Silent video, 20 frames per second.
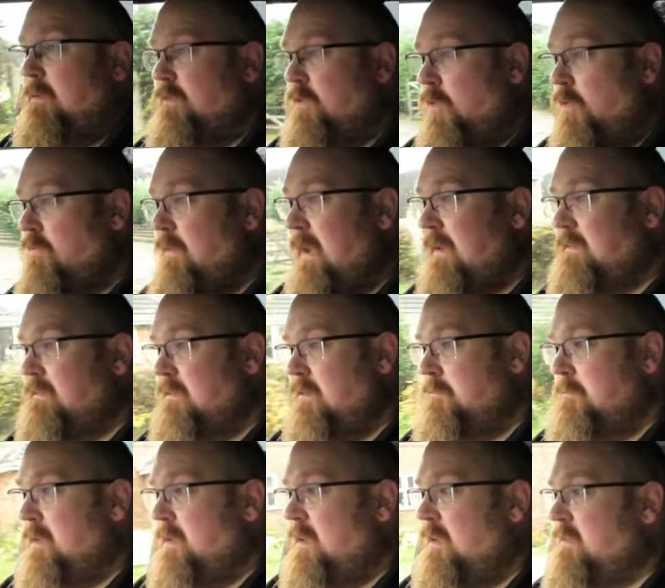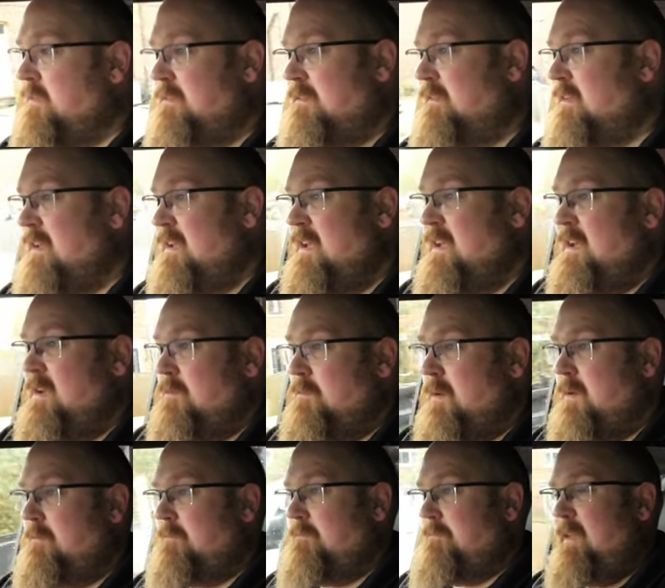it to a Rexton because,
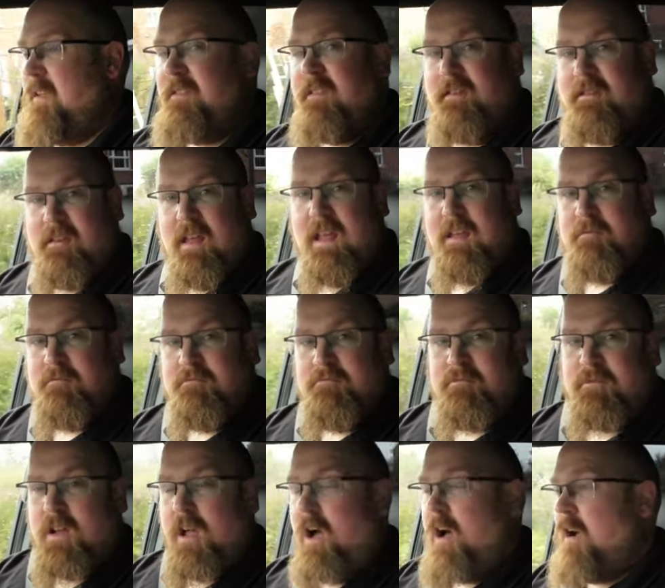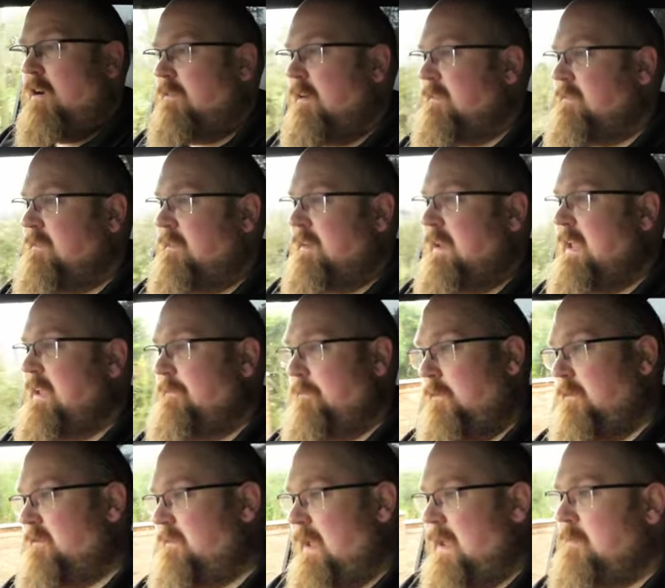well, they're the same car underneath or
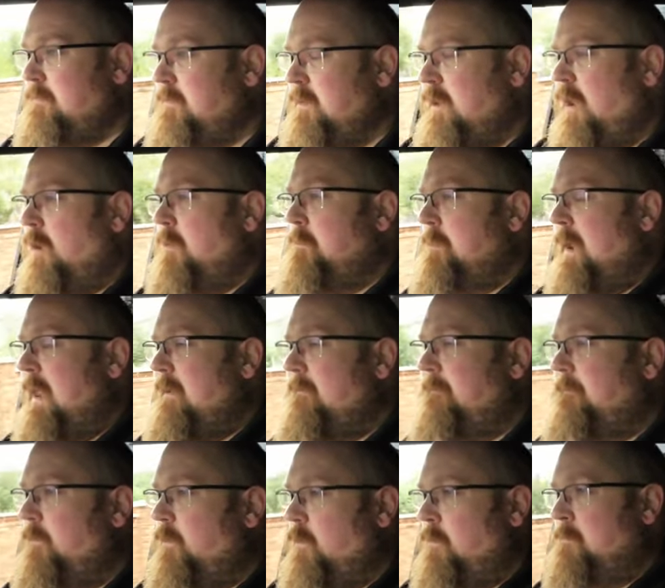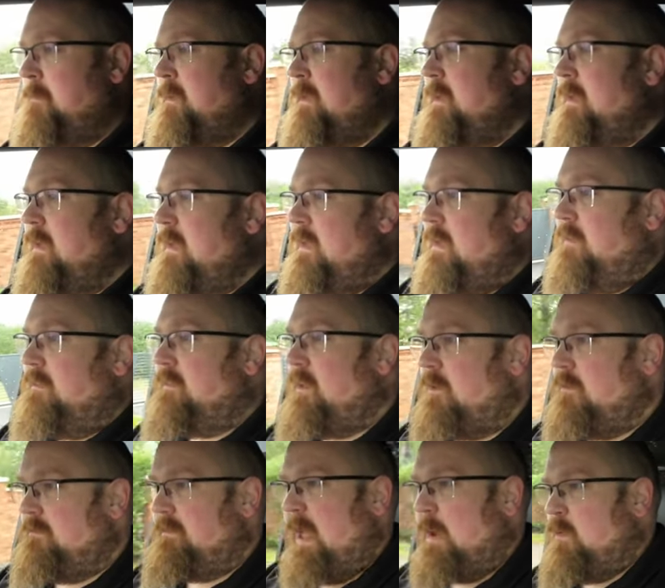same, you know, platform.
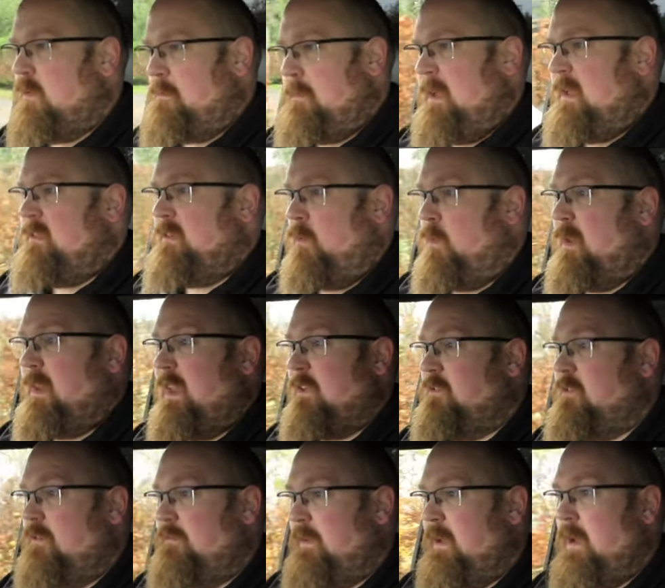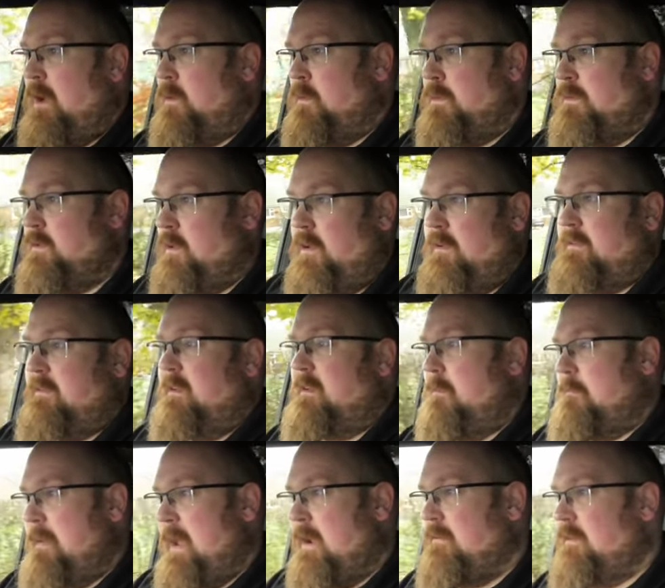So that would be the one SUV I would look to
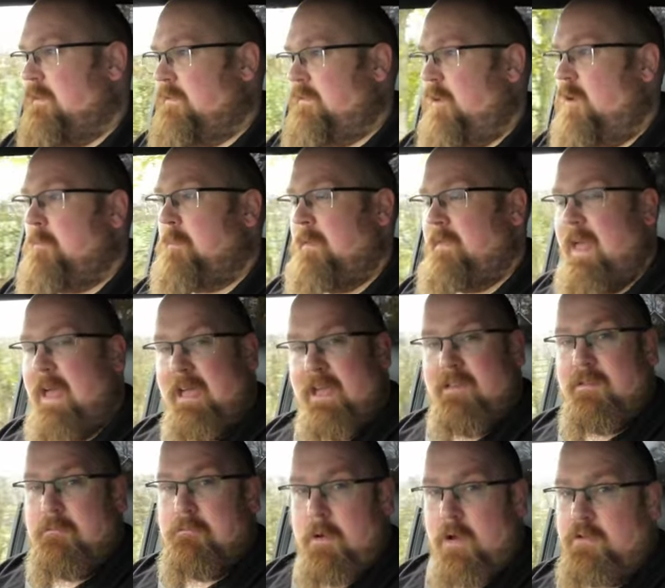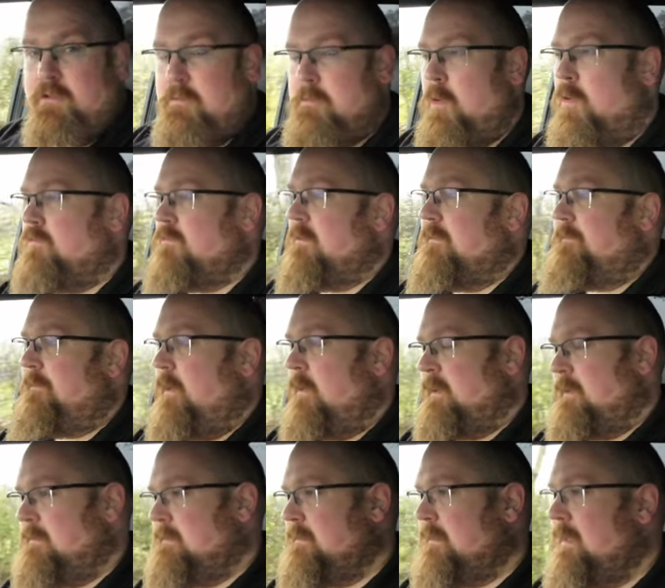compare it to, but that is much more
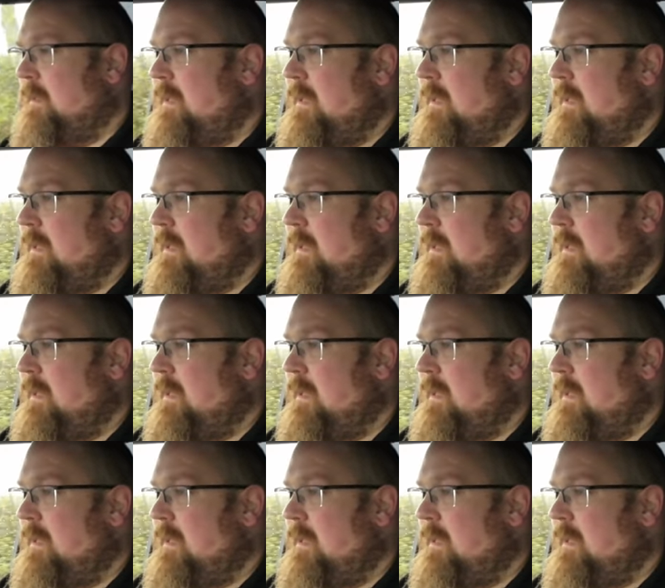refined